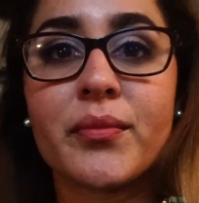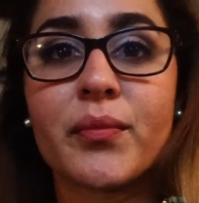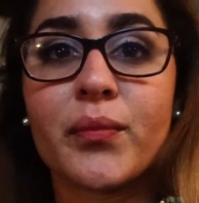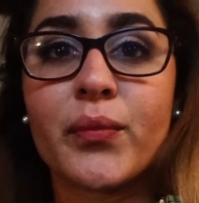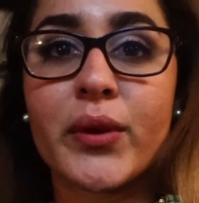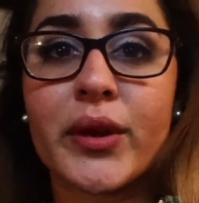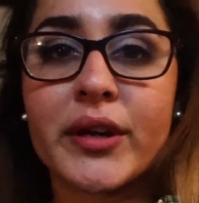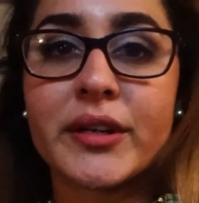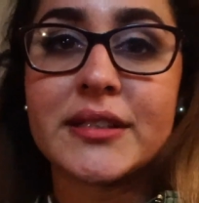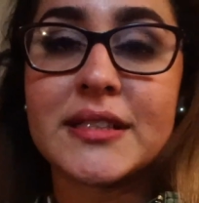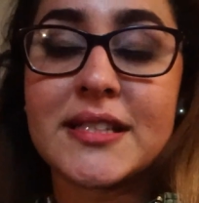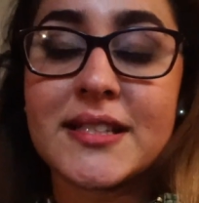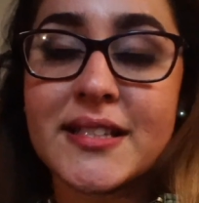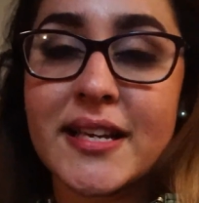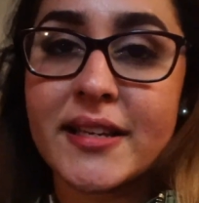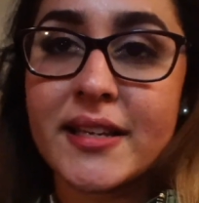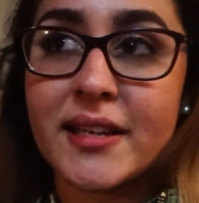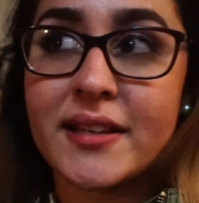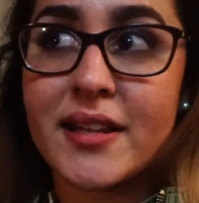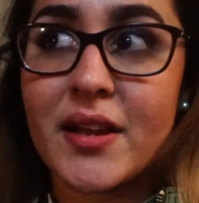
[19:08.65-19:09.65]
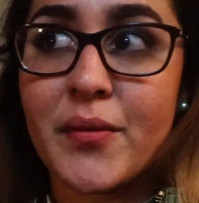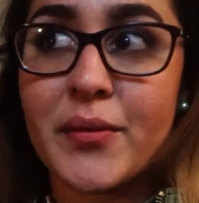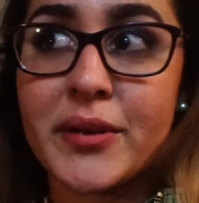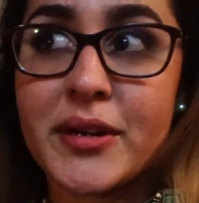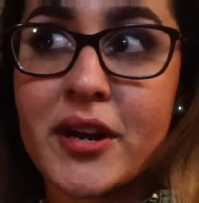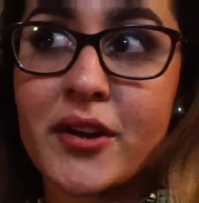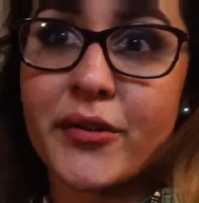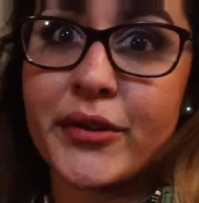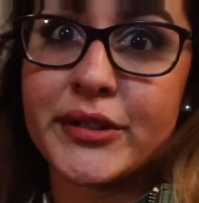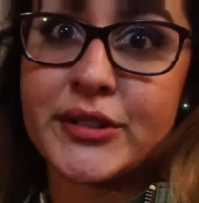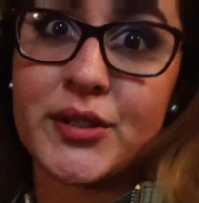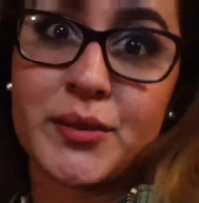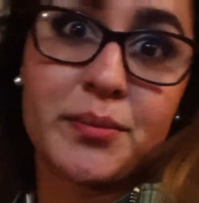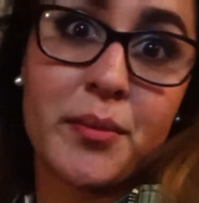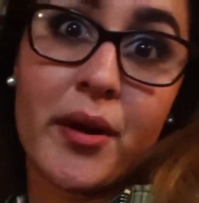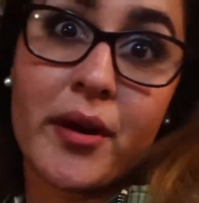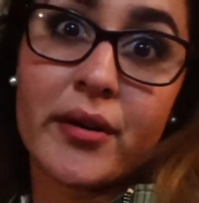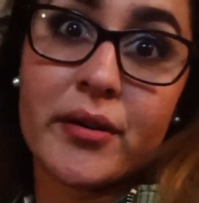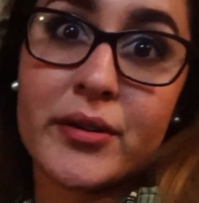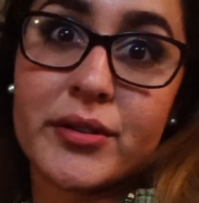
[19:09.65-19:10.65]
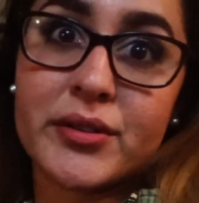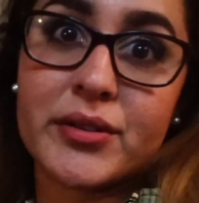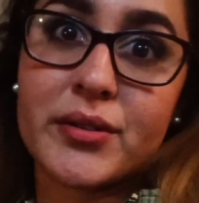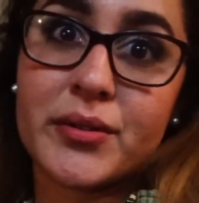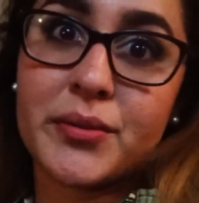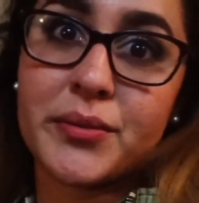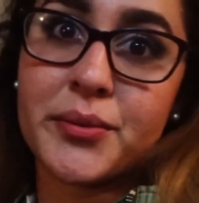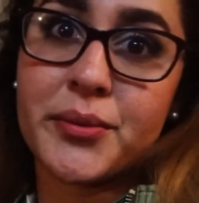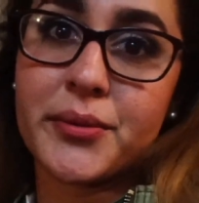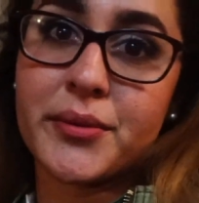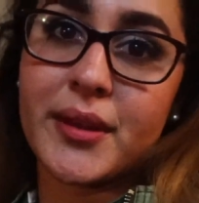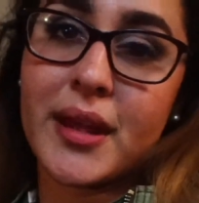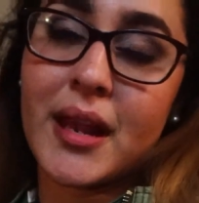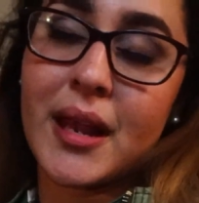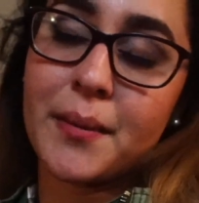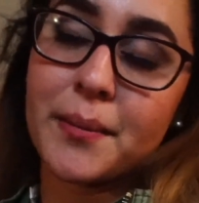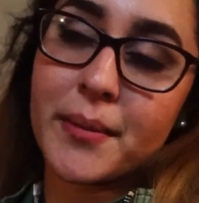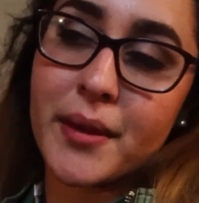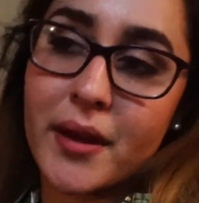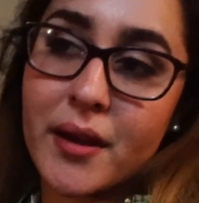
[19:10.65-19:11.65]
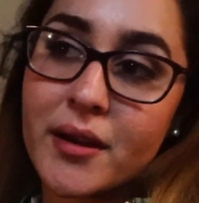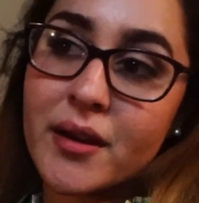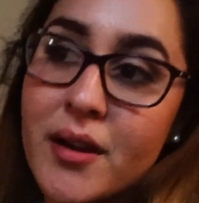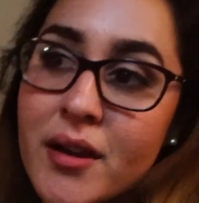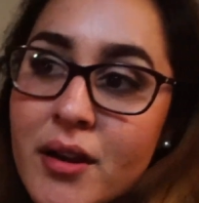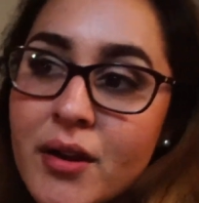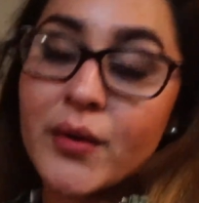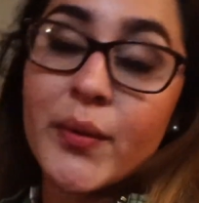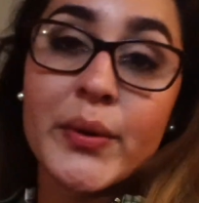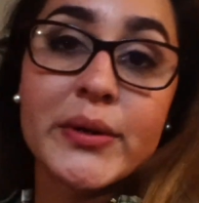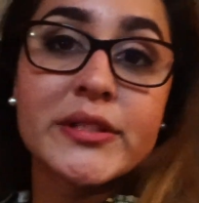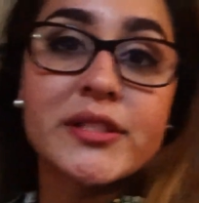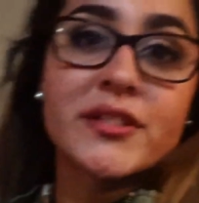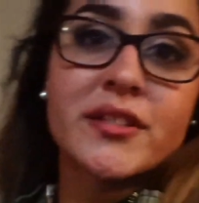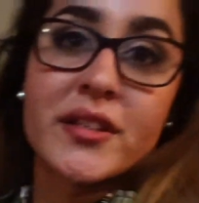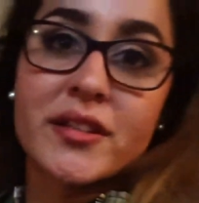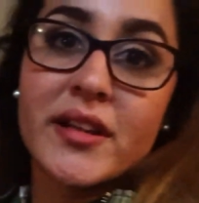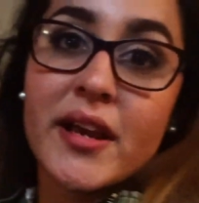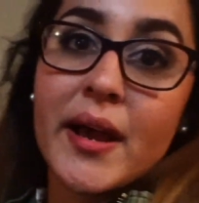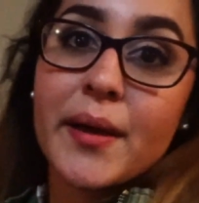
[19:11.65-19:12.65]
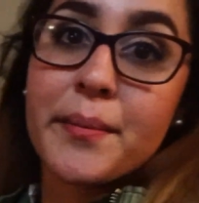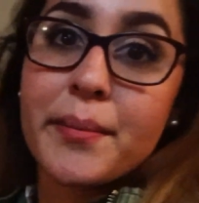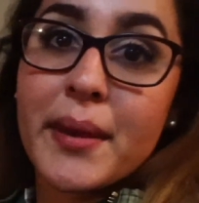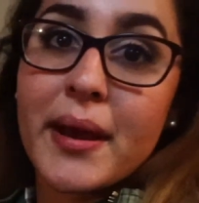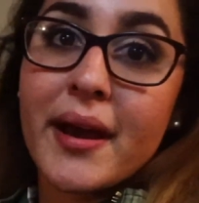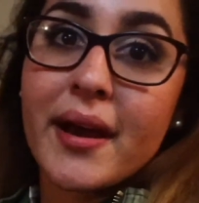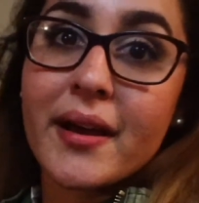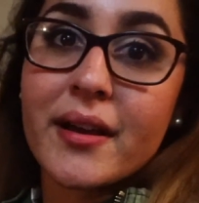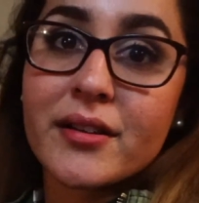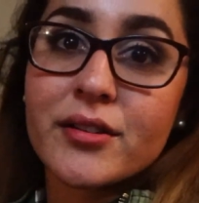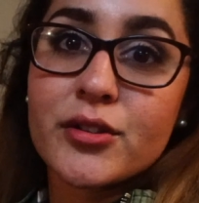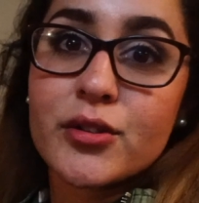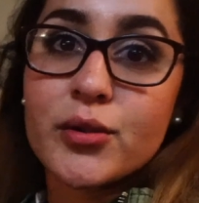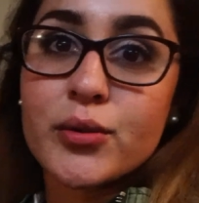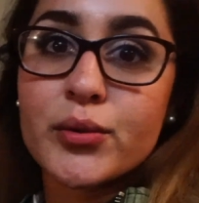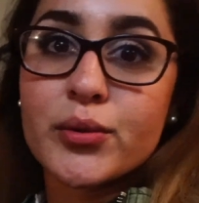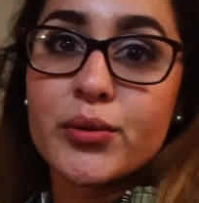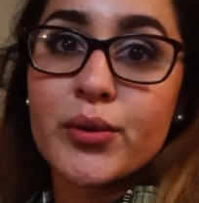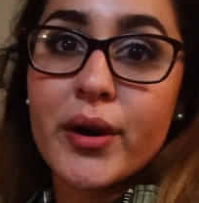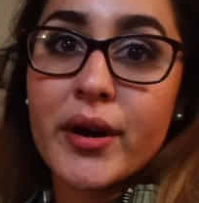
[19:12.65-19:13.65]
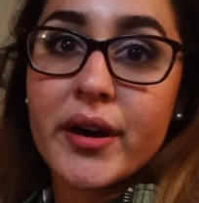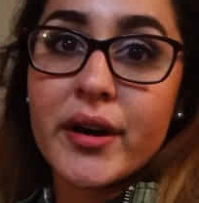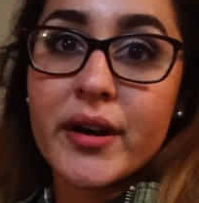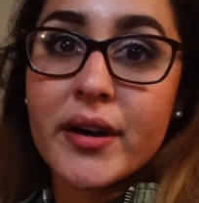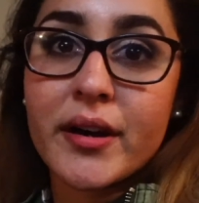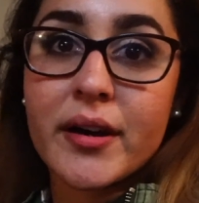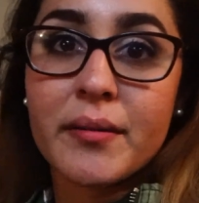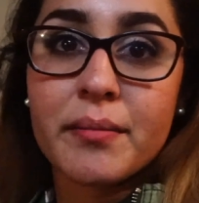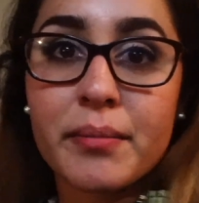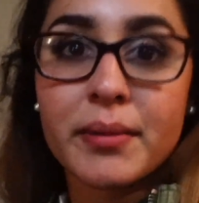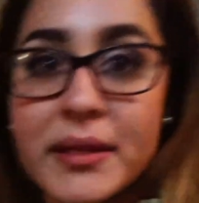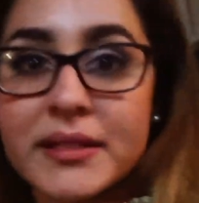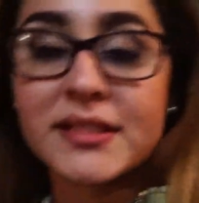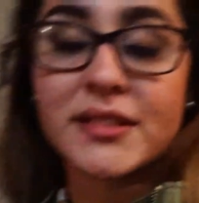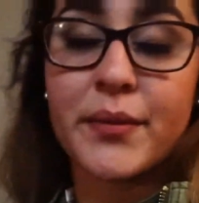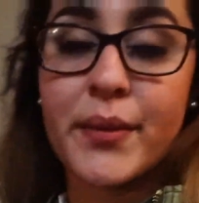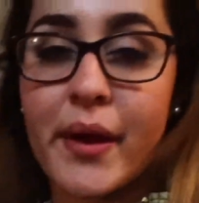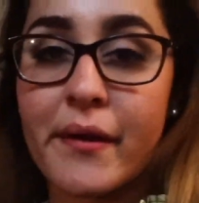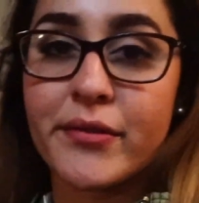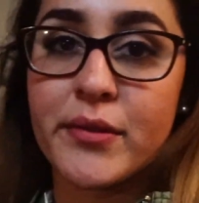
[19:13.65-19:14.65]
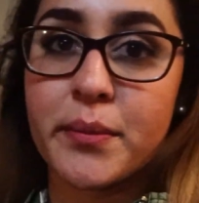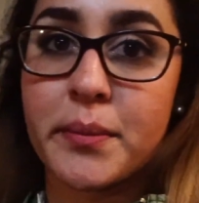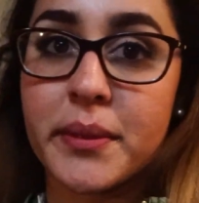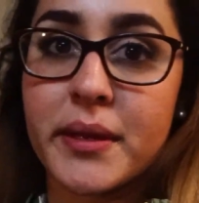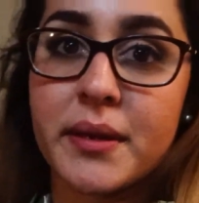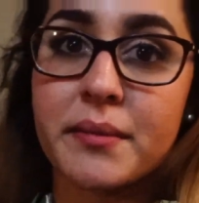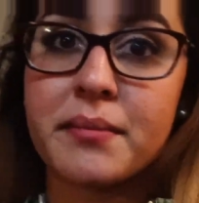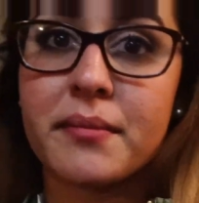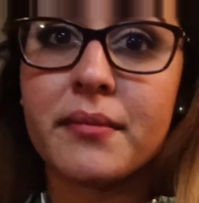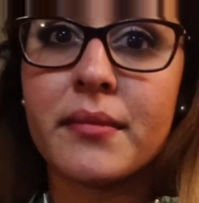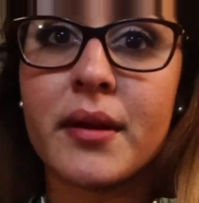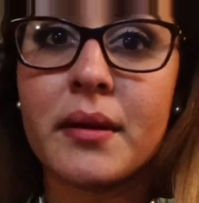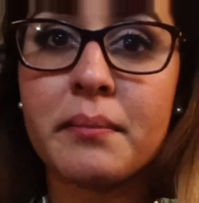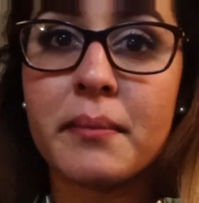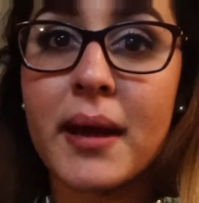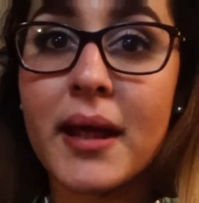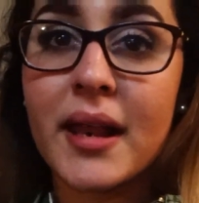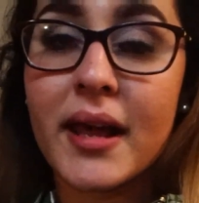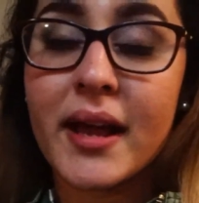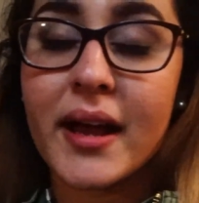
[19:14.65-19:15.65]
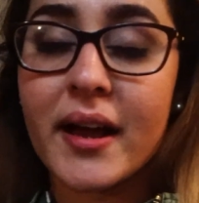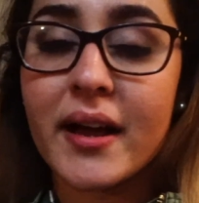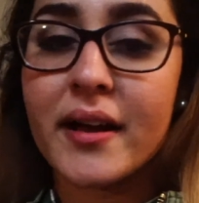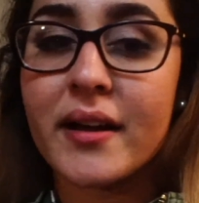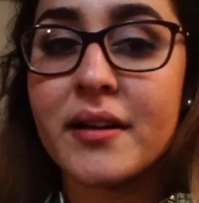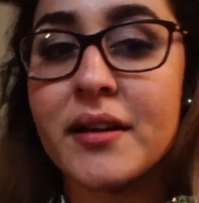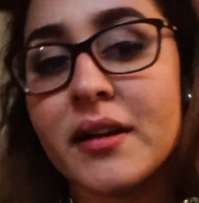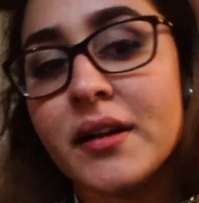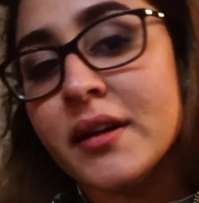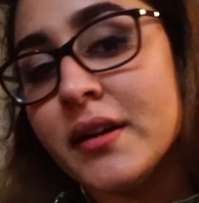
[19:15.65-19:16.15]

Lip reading: We're decided that we're not going tomorrow to the Alhambra. We're just gonna head back to our place that we have to be in Malaga